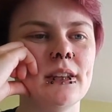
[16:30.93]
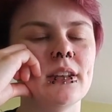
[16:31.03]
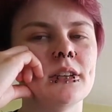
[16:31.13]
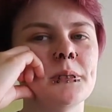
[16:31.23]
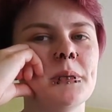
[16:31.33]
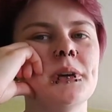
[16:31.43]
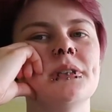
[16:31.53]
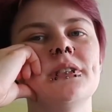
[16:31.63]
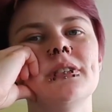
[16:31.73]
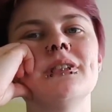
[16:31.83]
Yeah, my
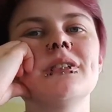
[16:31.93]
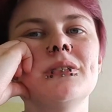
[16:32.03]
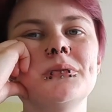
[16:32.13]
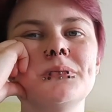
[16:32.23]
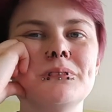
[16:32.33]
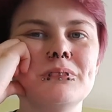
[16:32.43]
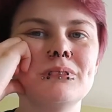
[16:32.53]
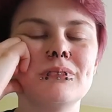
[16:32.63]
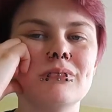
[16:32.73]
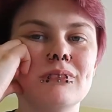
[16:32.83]
parents also
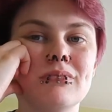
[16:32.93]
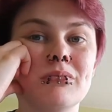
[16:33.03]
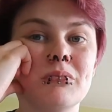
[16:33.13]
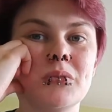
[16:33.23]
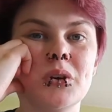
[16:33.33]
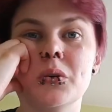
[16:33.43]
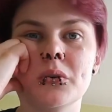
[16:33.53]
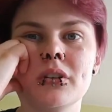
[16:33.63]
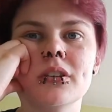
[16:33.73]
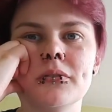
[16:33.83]

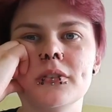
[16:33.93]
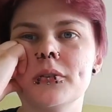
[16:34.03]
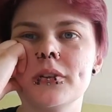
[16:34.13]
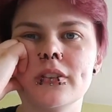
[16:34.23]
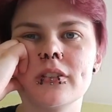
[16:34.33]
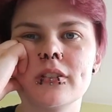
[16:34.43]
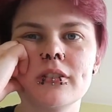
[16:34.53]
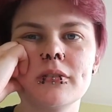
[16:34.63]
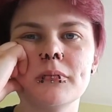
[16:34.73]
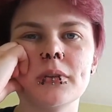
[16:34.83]
couldn't have
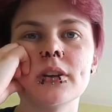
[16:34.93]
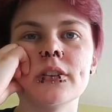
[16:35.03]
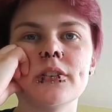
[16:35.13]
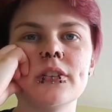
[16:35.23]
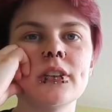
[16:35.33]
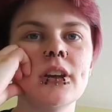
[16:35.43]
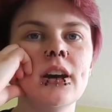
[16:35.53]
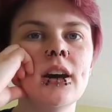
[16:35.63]
noticed because